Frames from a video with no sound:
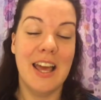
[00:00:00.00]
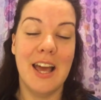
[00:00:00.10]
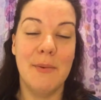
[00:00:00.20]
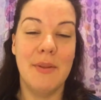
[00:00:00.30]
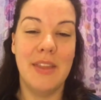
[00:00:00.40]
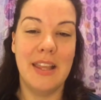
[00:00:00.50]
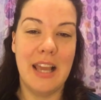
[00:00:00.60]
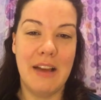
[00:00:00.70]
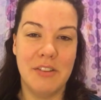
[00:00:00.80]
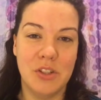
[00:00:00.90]
and they
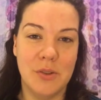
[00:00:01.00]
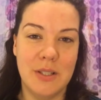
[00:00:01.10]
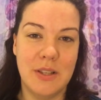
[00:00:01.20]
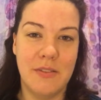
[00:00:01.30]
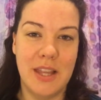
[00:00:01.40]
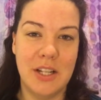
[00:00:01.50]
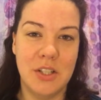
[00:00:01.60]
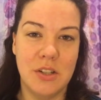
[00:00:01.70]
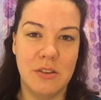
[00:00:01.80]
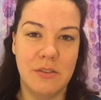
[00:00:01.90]
have a choice of then
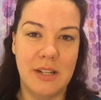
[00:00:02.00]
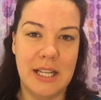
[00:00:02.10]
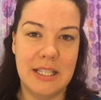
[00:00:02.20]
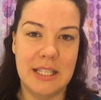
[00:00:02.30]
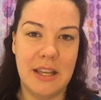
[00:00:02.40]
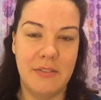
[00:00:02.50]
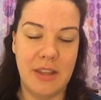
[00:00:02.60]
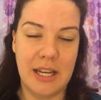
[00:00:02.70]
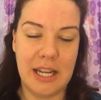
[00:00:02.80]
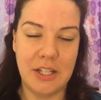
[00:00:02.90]
to release it if
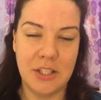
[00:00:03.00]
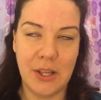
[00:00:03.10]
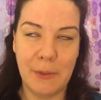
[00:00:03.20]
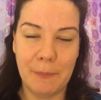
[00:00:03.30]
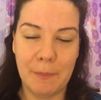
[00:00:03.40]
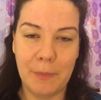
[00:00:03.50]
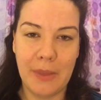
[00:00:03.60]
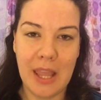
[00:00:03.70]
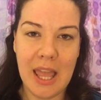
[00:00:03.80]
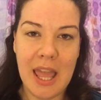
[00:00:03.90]
they need
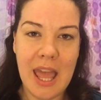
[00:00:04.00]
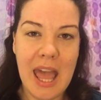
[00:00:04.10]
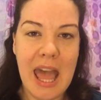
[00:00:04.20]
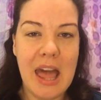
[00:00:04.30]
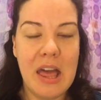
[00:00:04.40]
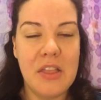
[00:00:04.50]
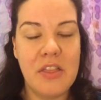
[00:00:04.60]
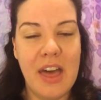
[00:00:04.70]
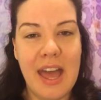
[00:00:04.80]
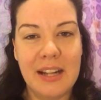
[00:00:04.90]
to.
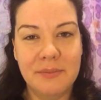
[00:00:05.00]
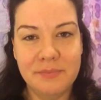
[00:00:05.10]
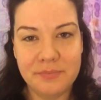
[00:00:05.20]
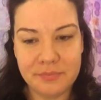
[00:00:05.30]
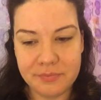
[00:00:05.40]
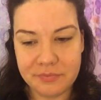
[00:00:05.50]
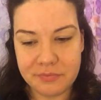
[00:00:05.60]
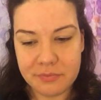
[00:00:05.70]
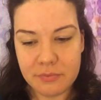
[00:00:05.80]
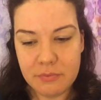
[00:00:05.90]
Then
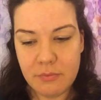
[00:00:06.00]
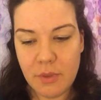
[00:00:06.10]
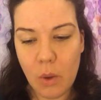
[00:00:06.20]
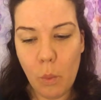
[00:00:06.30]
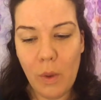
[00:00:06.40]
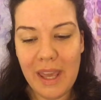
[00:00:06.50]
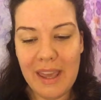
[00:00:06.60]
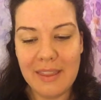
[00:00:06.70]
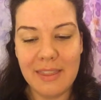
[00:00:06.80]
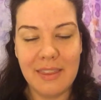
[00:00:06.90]

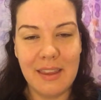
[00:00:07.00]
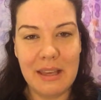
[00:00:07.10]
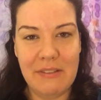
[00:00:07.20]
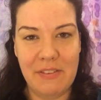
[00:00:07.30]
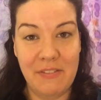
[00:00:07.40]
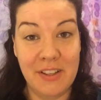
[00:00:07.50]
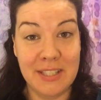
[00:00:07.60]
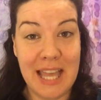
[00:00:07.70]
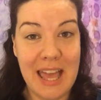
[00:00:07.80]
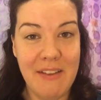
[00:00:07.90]
with, if it feels
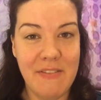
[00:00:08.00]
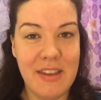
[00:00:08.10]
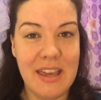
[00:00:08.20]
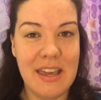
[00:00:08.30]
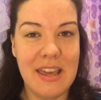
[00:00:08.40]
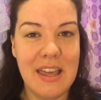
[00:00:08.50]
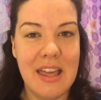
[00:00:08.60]
heavy,